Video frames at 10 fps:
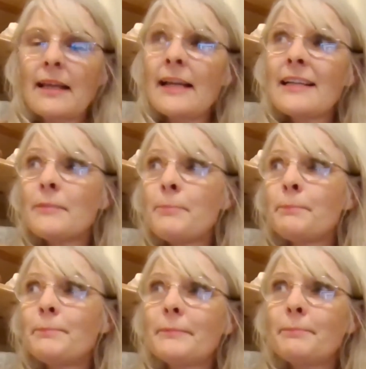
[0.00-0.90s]
I had to
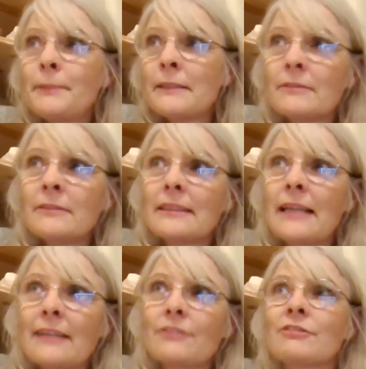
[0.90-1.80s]
build
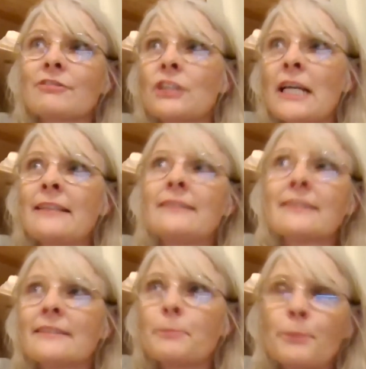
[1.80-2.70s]
extra
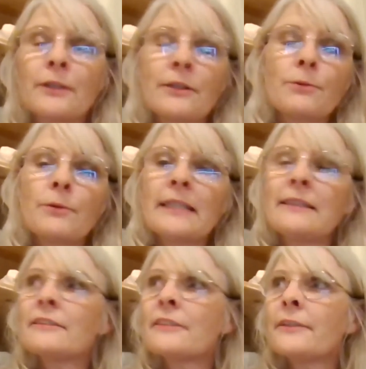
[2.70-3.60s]
sheds to put it all
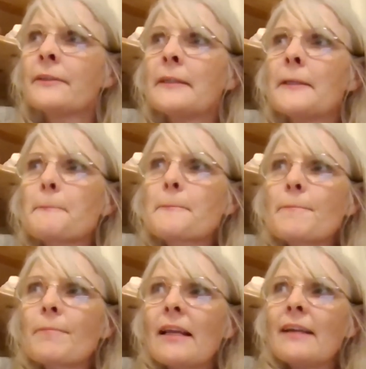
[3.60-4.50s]
into,
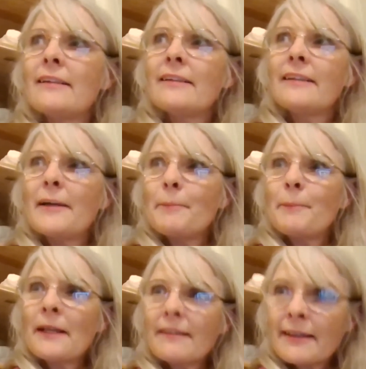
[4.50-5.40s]

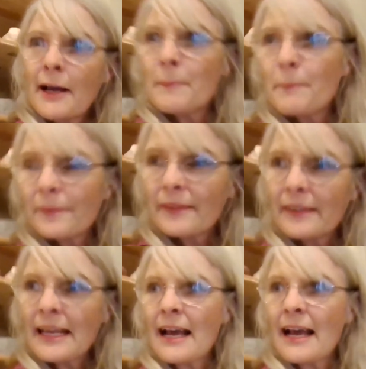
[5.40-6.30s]
but
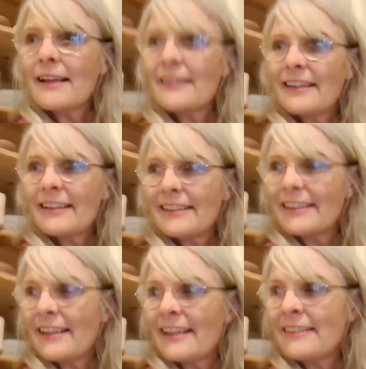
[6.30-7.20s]
yeah.
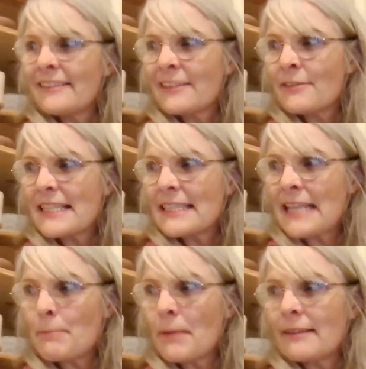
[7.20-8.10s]
And so I
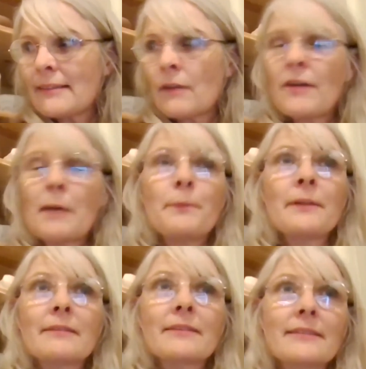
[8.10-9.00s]
set myself up
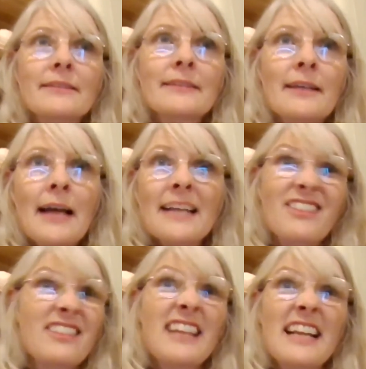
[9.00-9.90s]
as I had
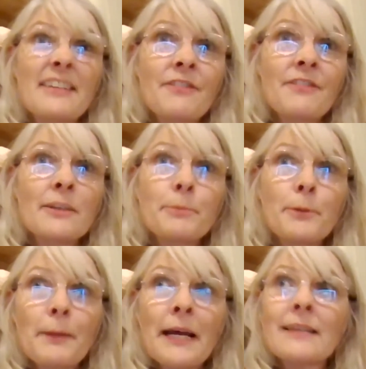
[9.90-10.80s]
just had a
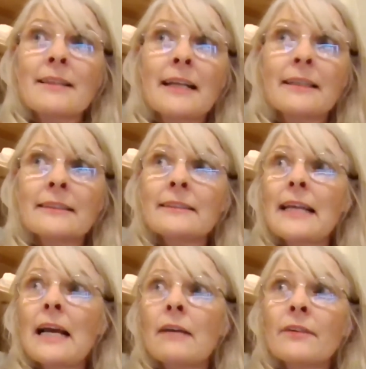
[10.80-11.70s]
Facebook page then. I
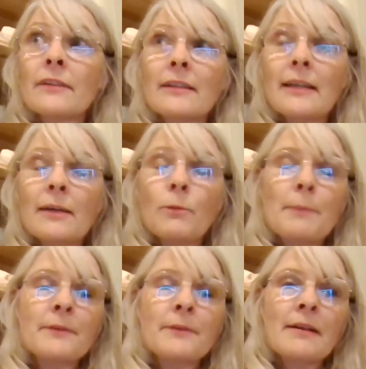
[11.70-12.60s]
didn't have a
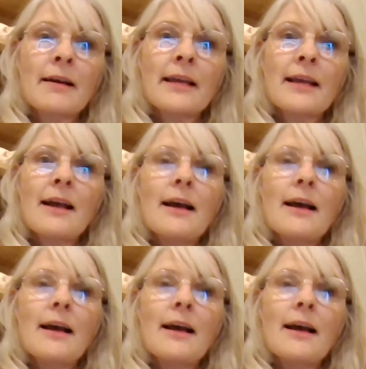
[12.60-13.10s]
website.